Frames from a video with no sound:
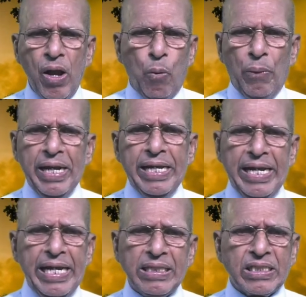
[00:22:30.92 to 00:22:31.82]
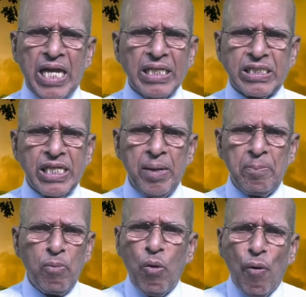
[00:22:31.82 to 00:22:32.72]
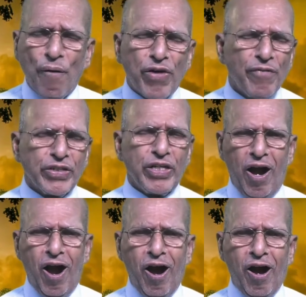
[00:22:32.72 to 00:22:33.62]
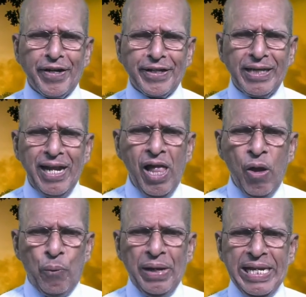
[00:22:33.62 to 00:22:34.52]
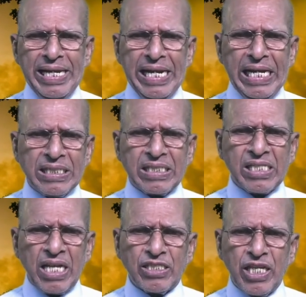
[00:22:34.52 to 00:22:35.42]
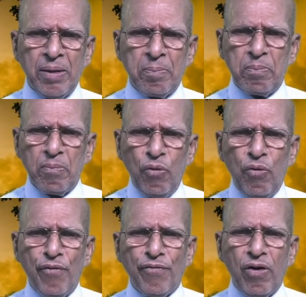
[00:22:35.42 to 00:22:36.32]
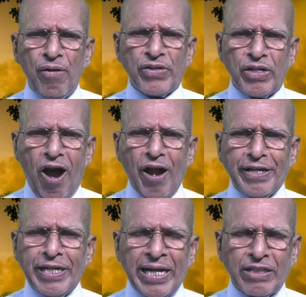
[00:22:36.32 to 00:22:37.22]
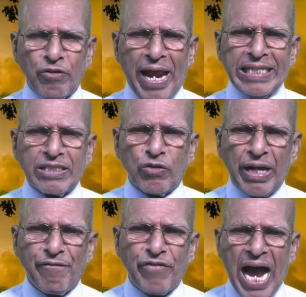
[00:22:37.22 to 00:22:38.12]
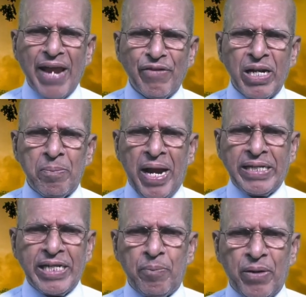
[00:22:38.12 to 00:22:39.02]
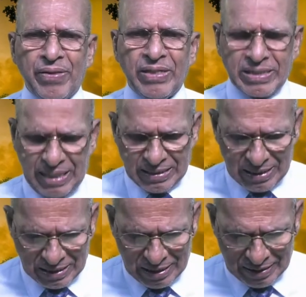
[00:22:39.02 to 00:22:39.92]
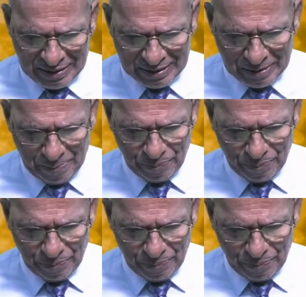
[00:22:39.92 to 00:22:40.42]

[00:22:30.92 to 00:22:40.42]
We need such a move of God. We need such a move of God in a great revival, my dear brothers and sisters.